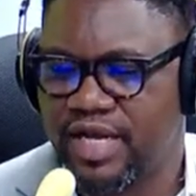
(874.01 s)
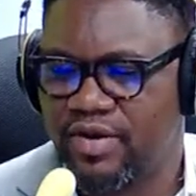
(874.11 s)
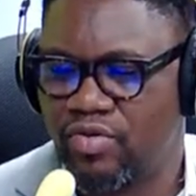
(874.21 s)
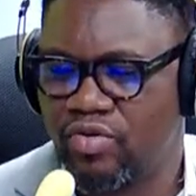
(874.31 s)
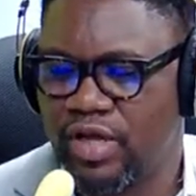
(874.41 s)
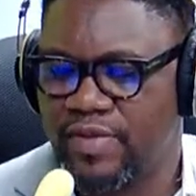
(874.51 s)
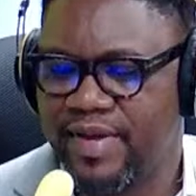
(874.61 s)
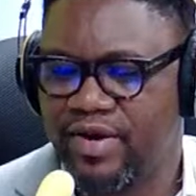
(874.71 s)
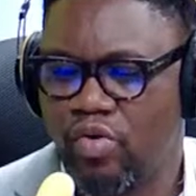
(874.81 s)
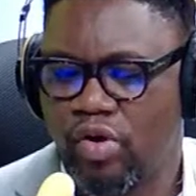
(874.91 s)
that, it
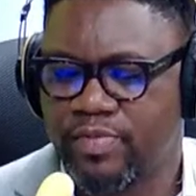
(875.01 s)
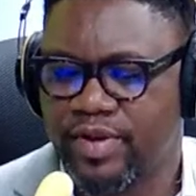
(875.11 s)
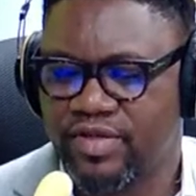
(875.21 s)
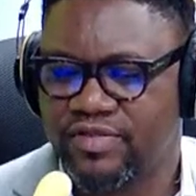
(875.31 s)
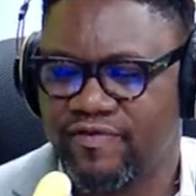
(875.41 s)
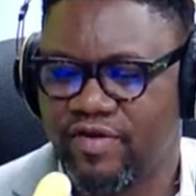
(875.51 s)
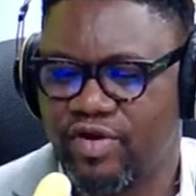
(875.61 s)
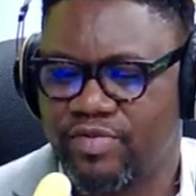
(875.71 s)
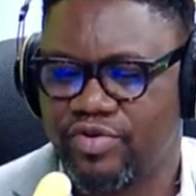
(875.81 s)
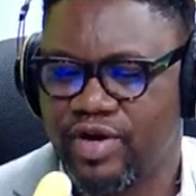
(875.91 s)
may not work because of
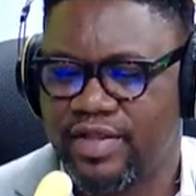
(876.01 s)
corruption?